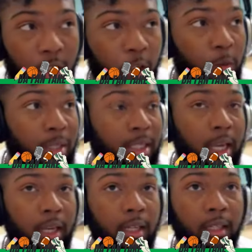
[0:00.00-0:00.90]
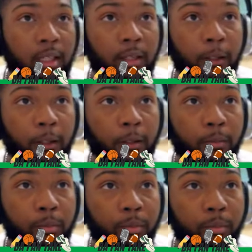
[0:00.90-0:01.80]
You've been taking the um,
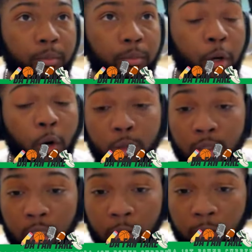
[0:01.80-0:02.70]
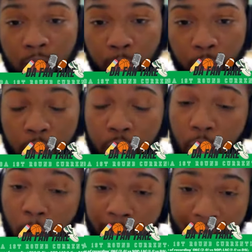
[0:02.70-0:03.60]
post defensive pressure
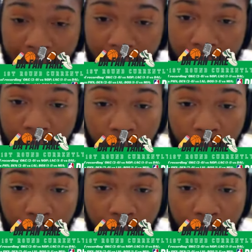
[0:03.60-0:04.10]
off of KAT,